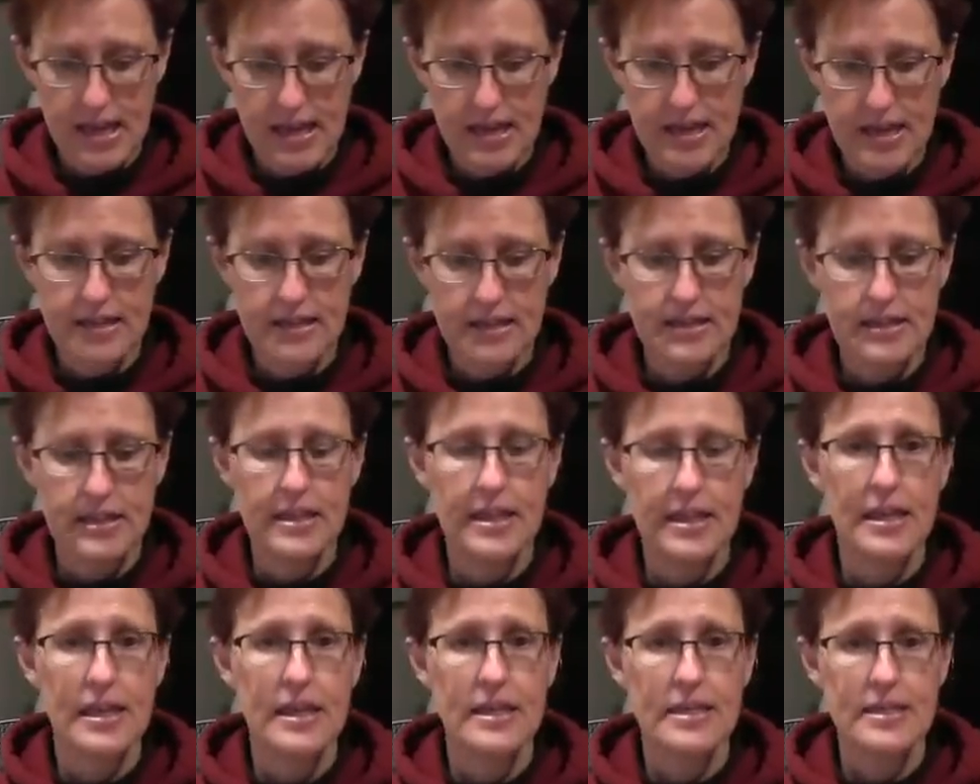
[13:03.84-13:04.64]
is
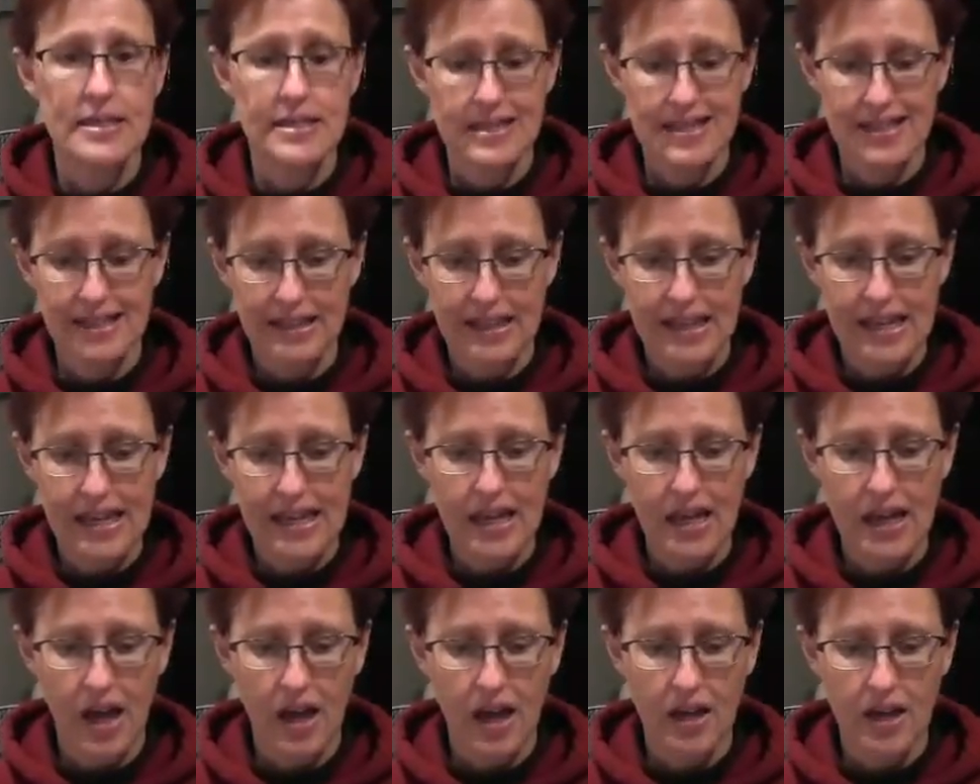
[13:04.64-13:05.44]
the
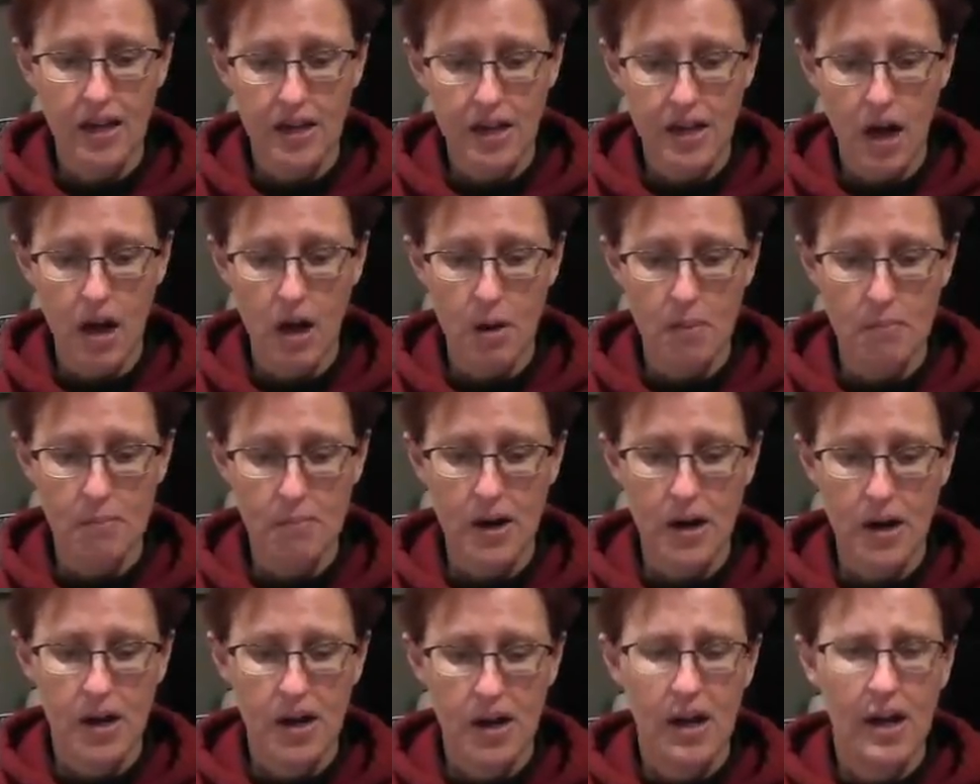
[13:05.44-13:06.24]
Slique
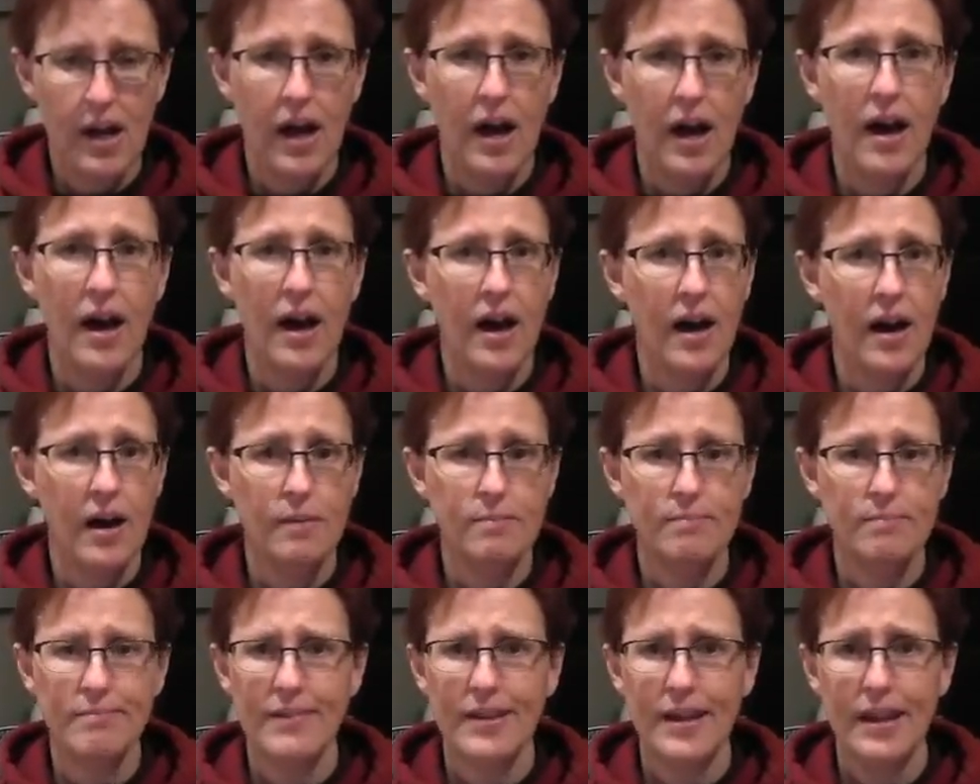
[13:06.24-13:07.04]
gum.
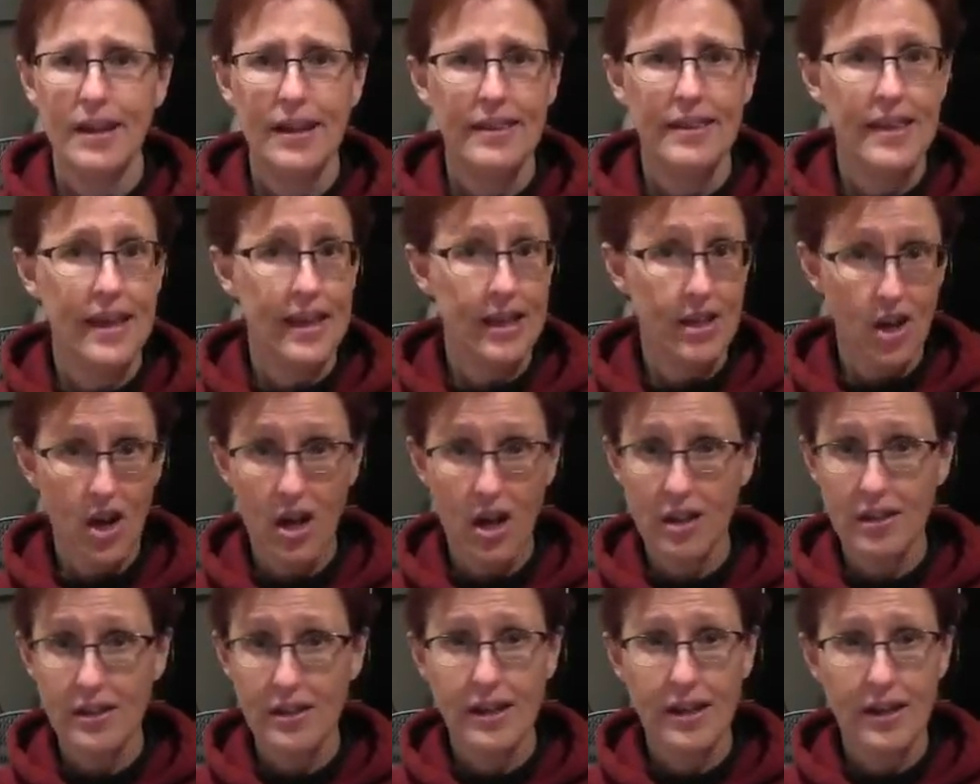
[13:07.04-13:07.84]
They
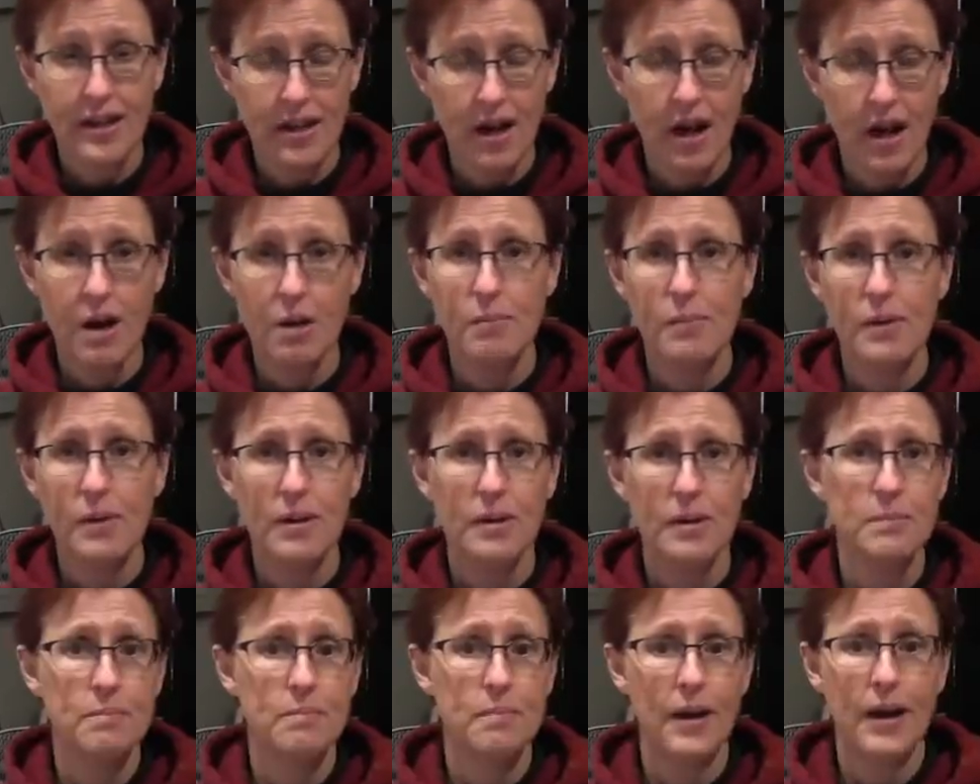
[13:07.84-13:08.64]
call it a
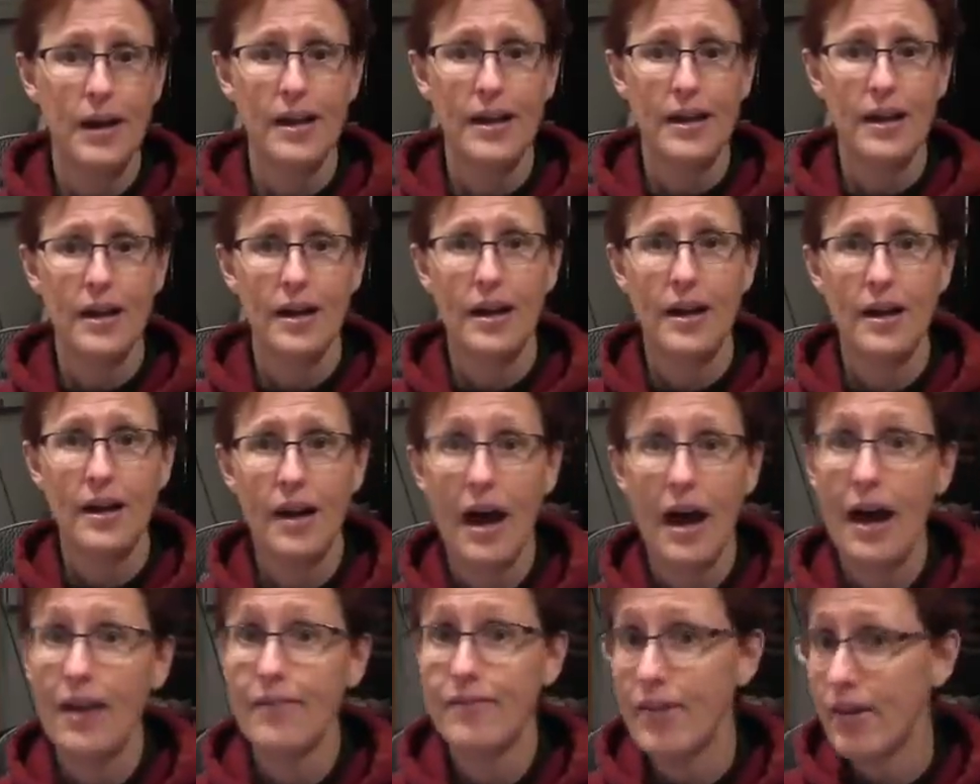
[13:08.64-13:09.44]
gum, but
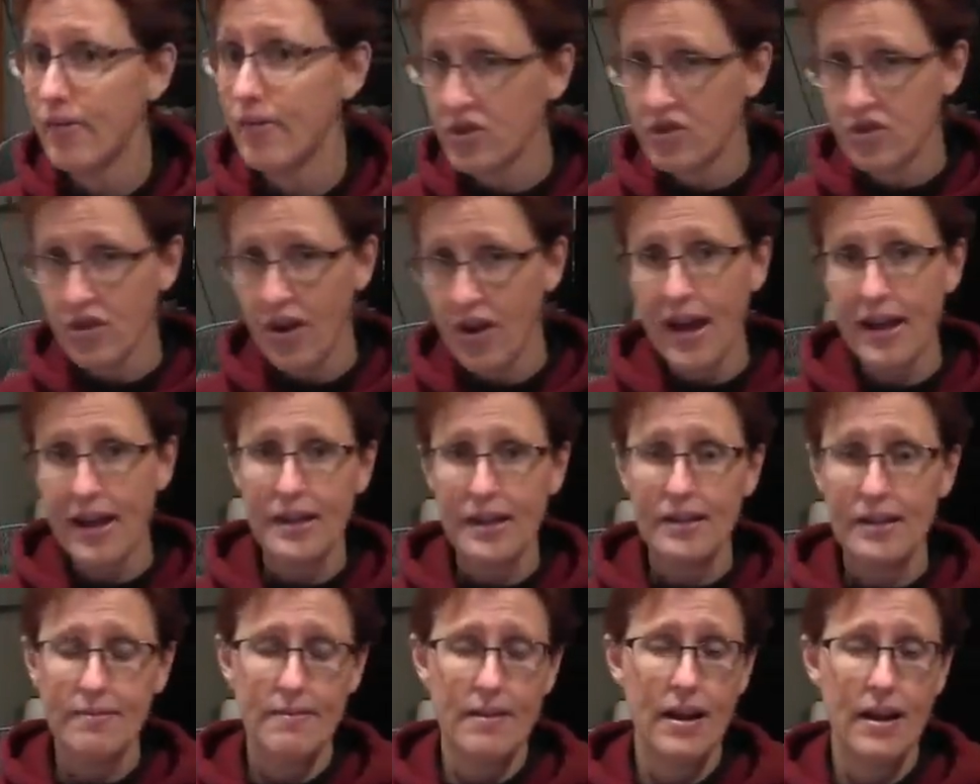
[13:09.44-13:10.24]
I've never tried
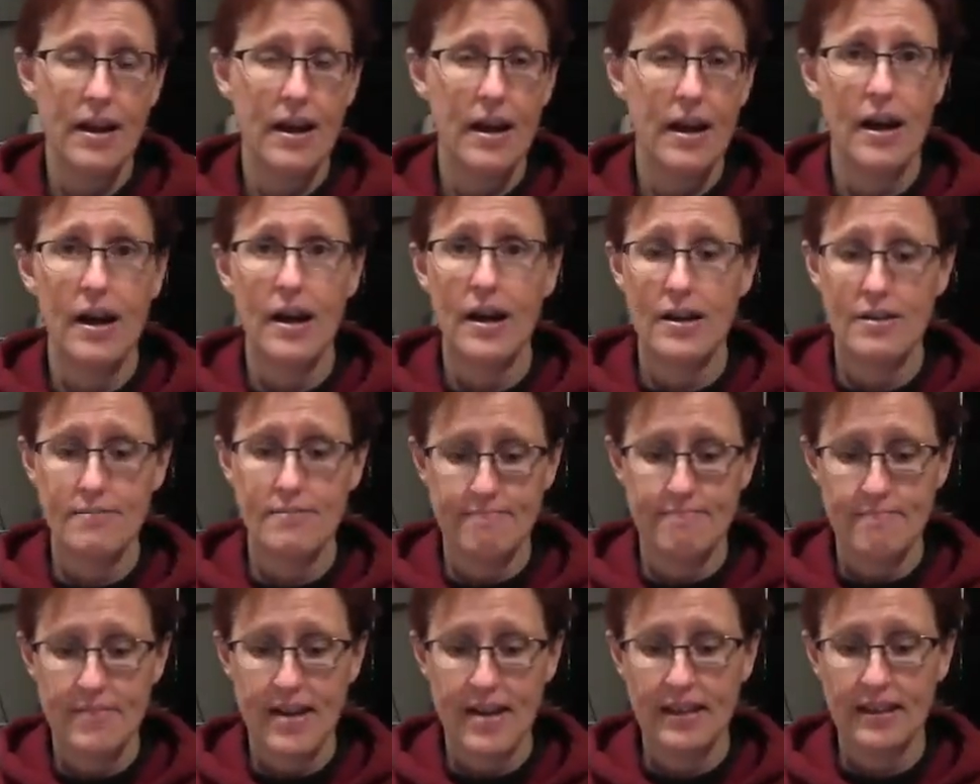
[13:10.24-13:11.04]
it.
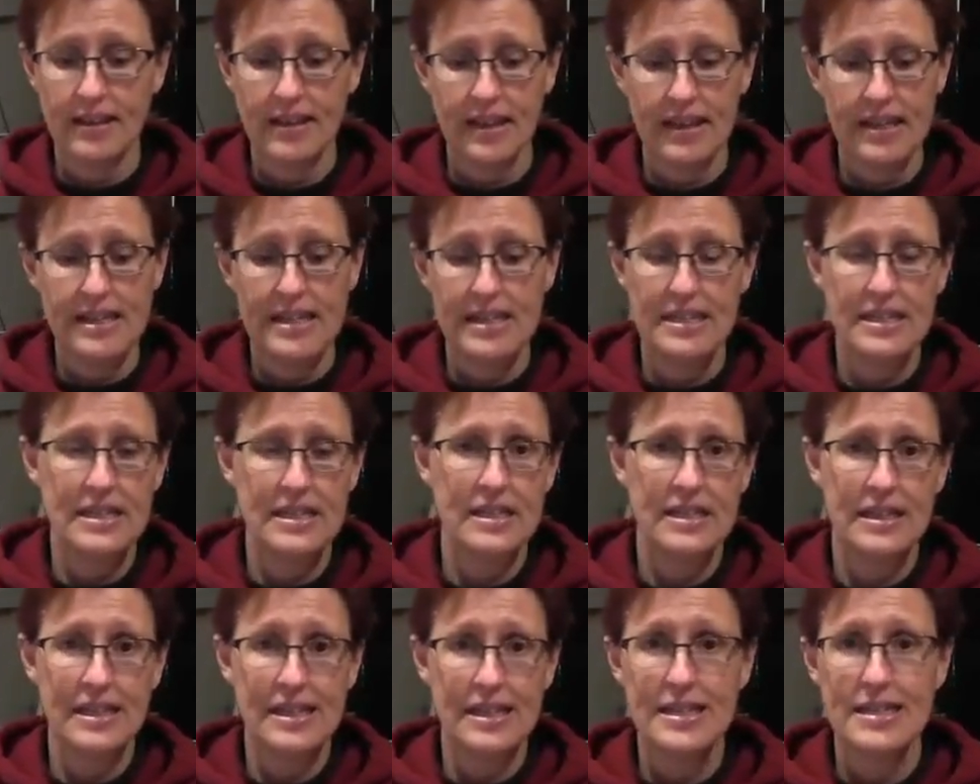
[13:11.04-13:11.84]
And
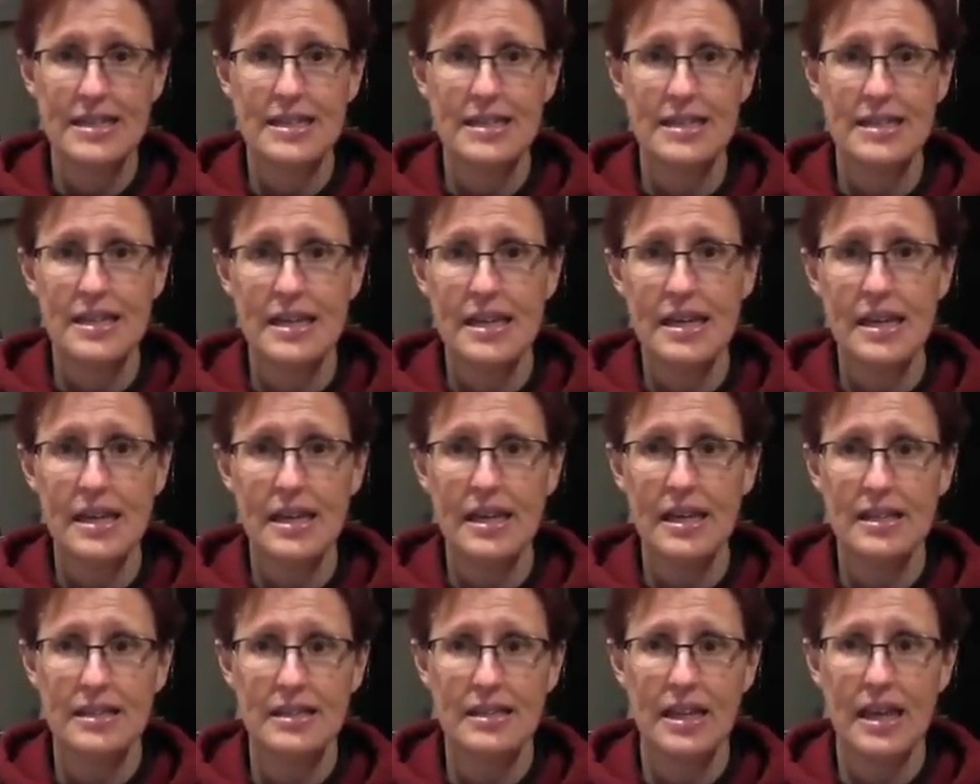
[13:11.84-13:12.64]
Lindsay
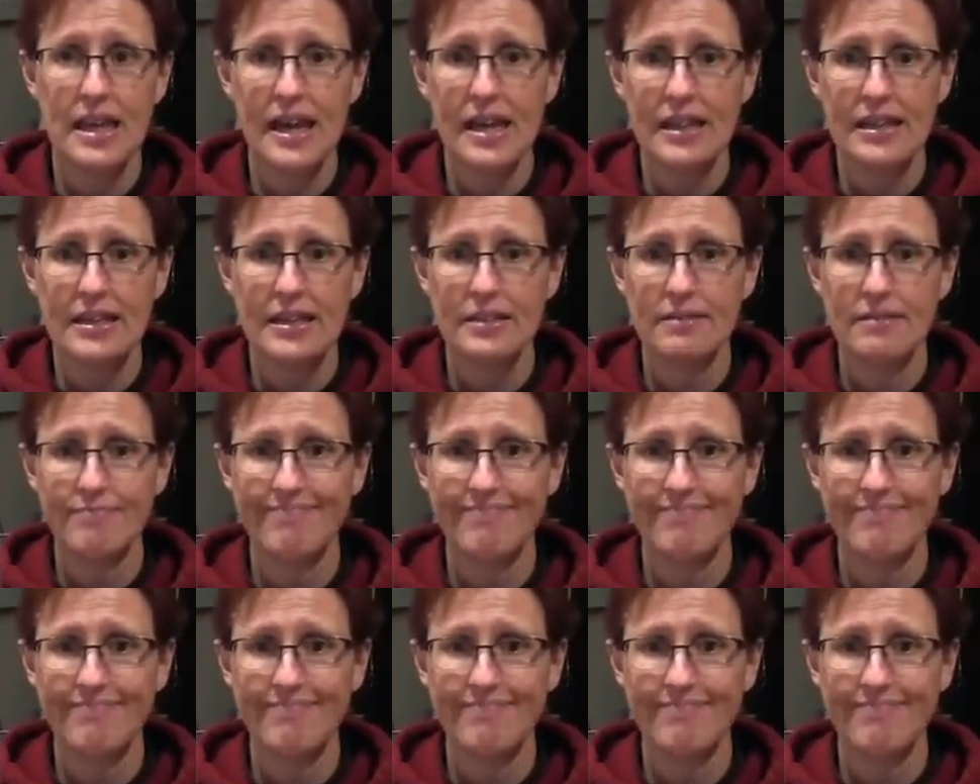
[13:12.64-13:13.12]
is like,